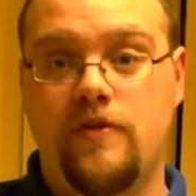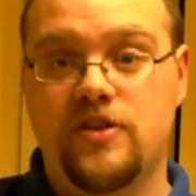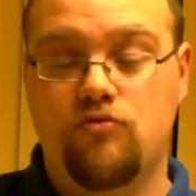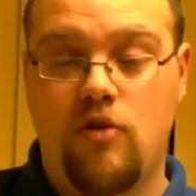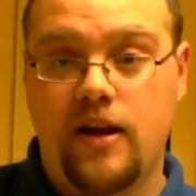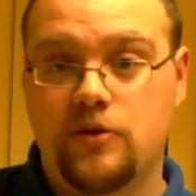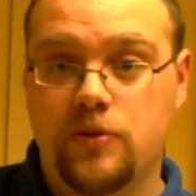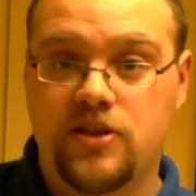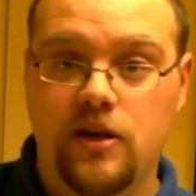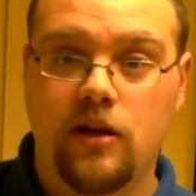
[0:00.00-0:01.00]
of his racks
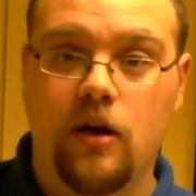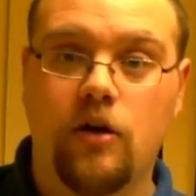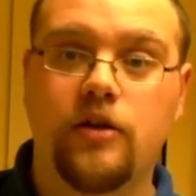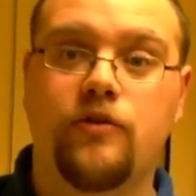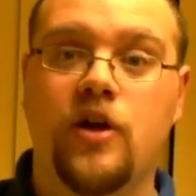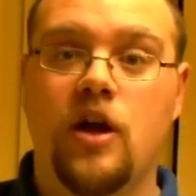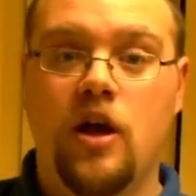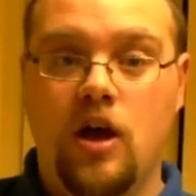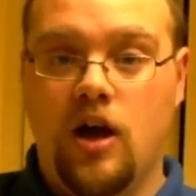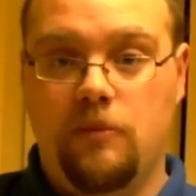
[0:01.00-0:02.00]
were still alive.
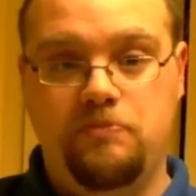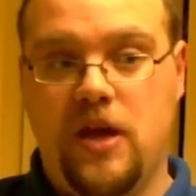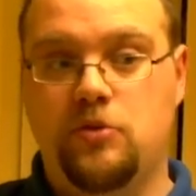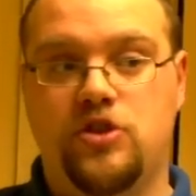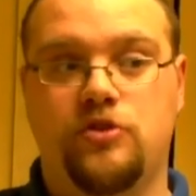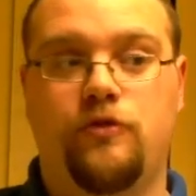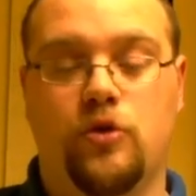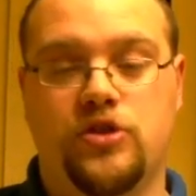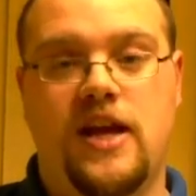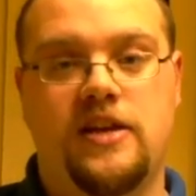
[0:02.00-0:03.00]
It was just
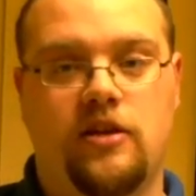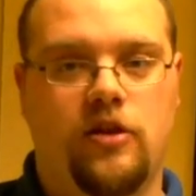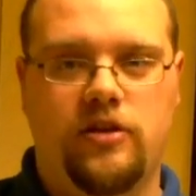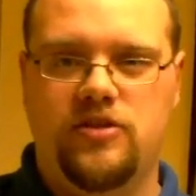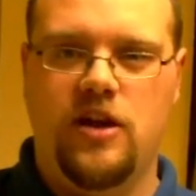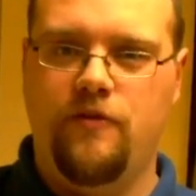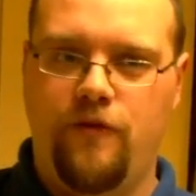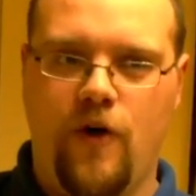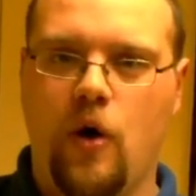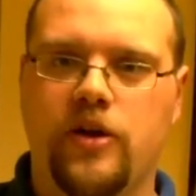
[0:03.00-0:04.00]
unfortunate, ended on like turn
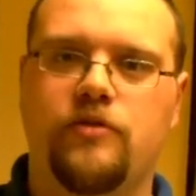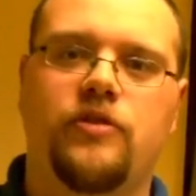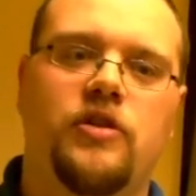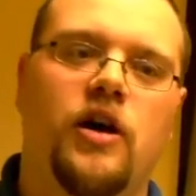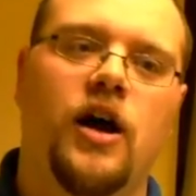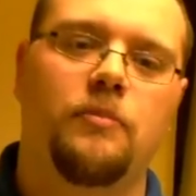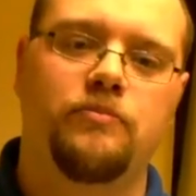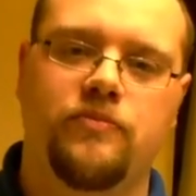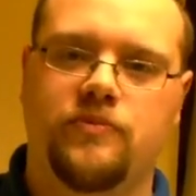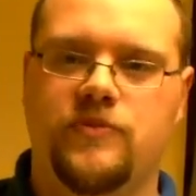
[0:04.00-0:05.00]
5,
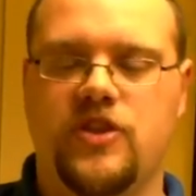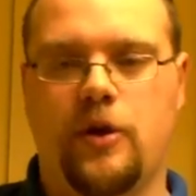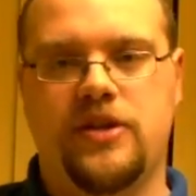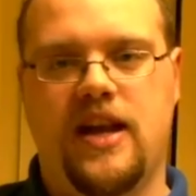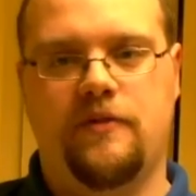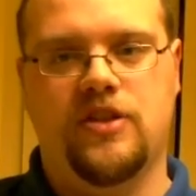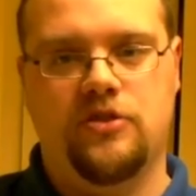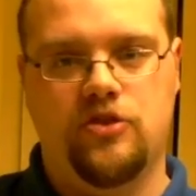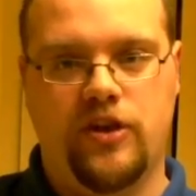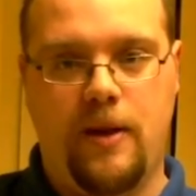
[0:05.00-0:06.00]
so I didn't have a
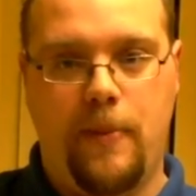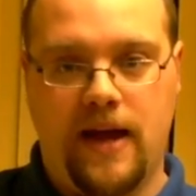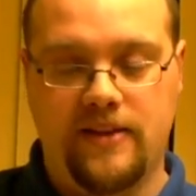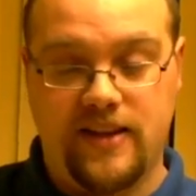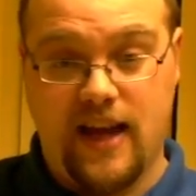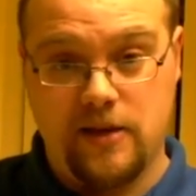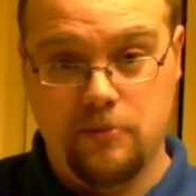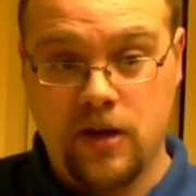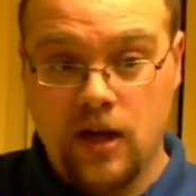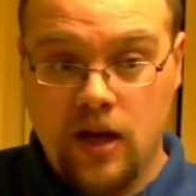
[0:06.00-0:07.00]
chance to try and get back in the
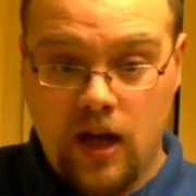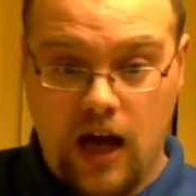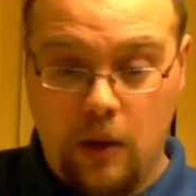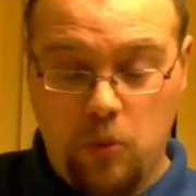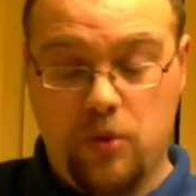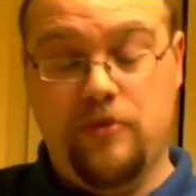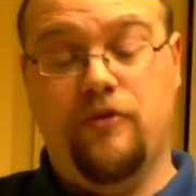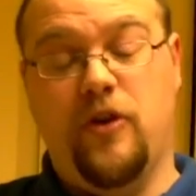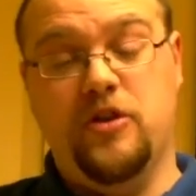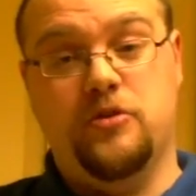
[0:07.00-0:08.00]
game. Would have been
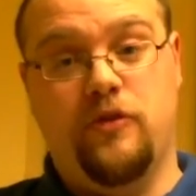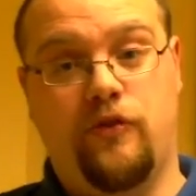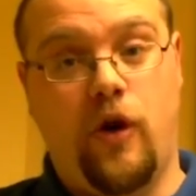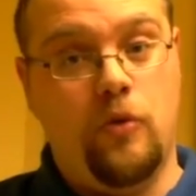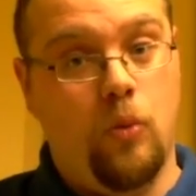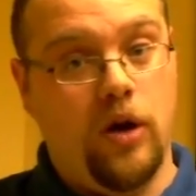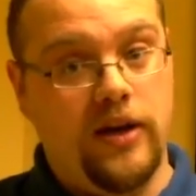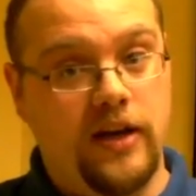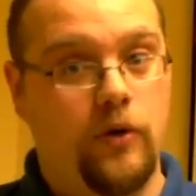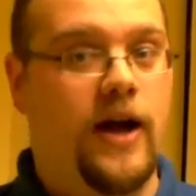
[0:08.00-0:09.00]
fun to have thrown
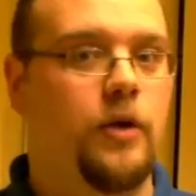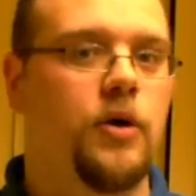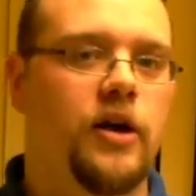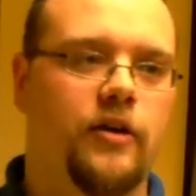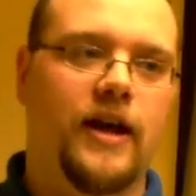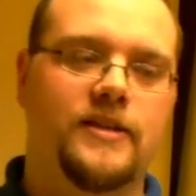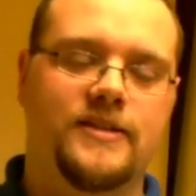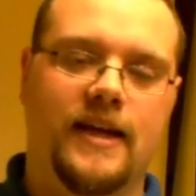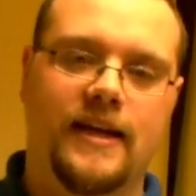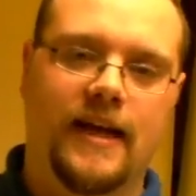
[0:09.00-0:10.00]
1 little haywire grenade and
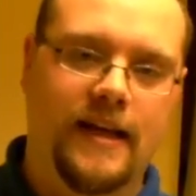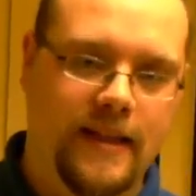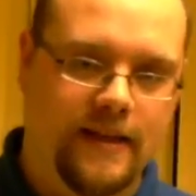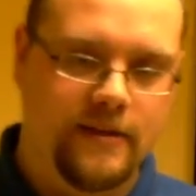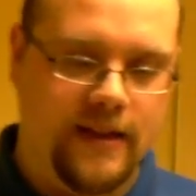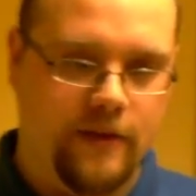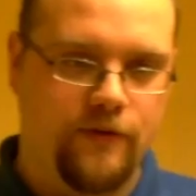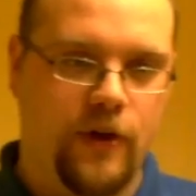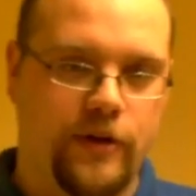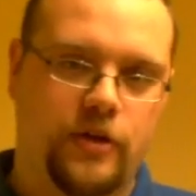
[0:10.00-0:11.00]
taken out that
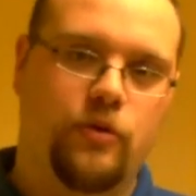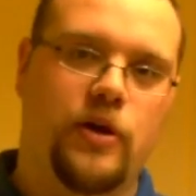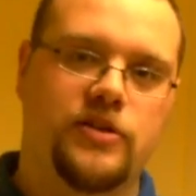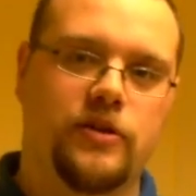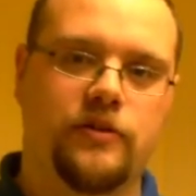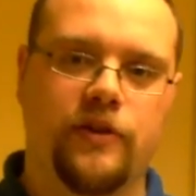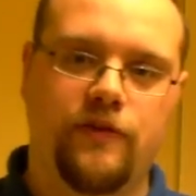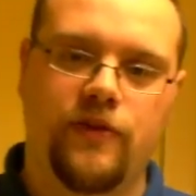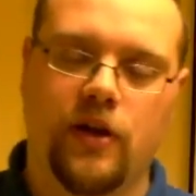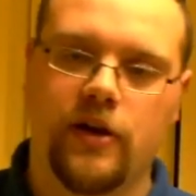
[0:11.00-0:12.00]
flying cross onto a
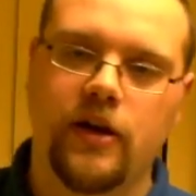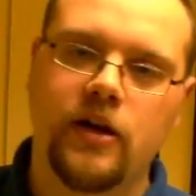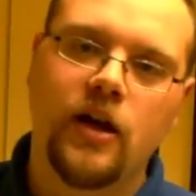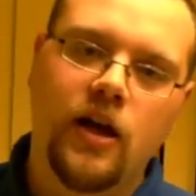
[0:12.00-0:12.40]
flyer.